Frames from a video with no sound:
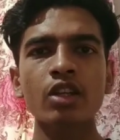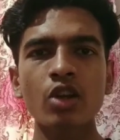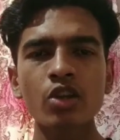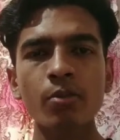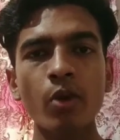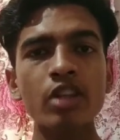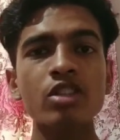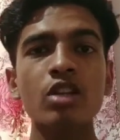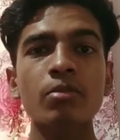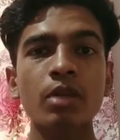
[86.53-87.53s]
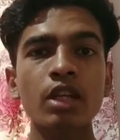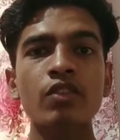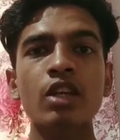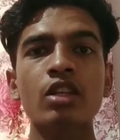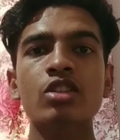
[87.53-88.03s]
you know, your brain start to
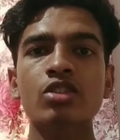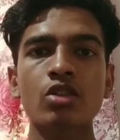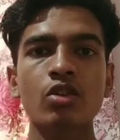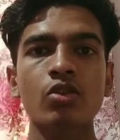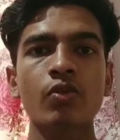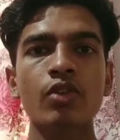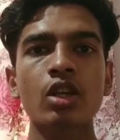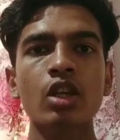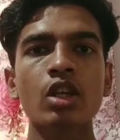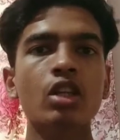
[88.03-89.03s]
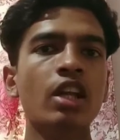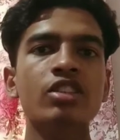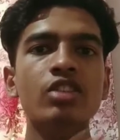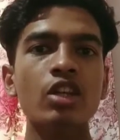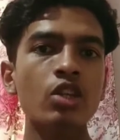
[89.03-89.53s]
believe that it's true.
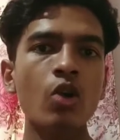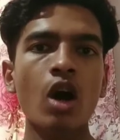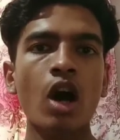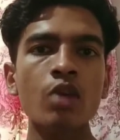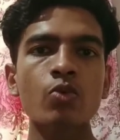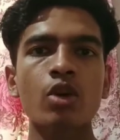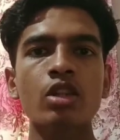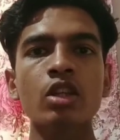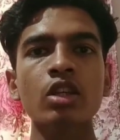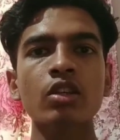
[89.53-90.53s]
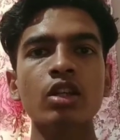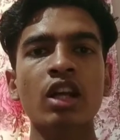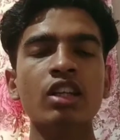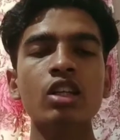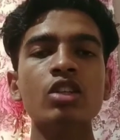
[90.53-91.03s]
Let's say you are unworthy.
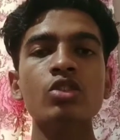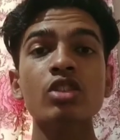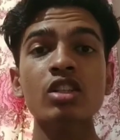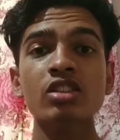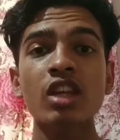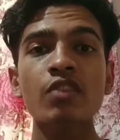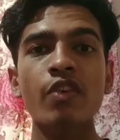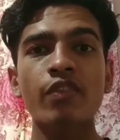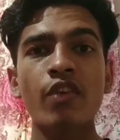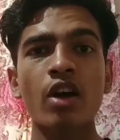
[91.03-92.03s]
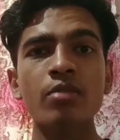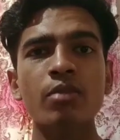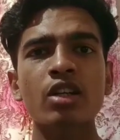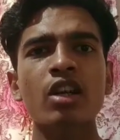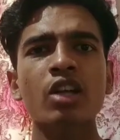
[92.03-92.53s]
Like, you just say it for
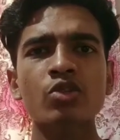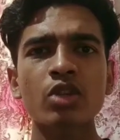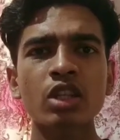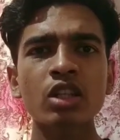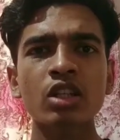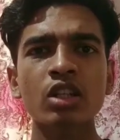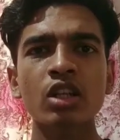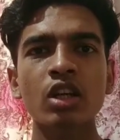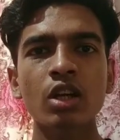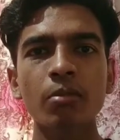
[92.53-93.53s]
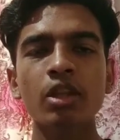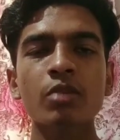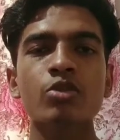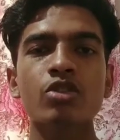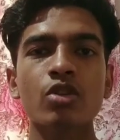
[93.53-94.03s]
fun, but it actually
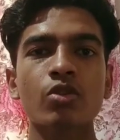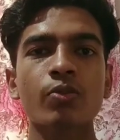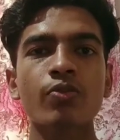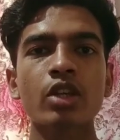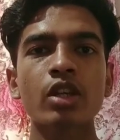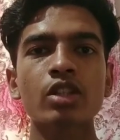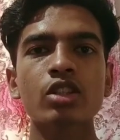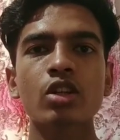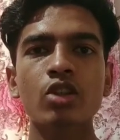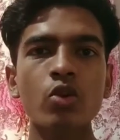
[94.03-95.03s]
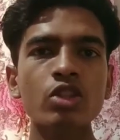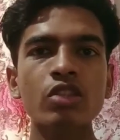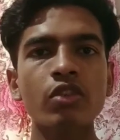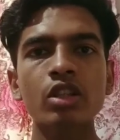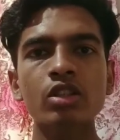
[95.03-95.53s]
becomes true. So don't
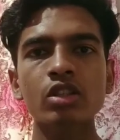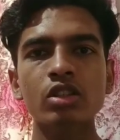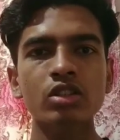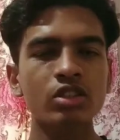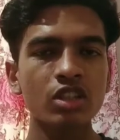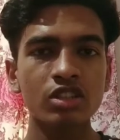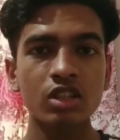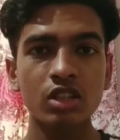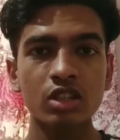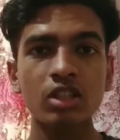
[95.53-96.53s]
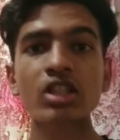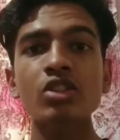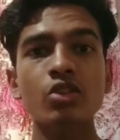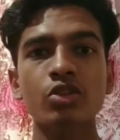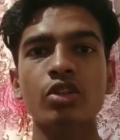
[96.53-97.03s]
even just
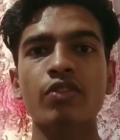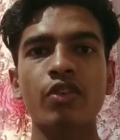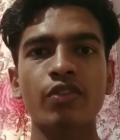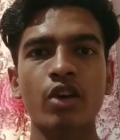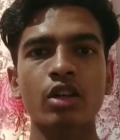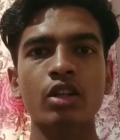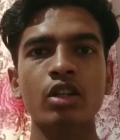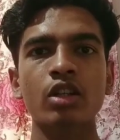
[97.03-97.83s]
tease yourself for fun.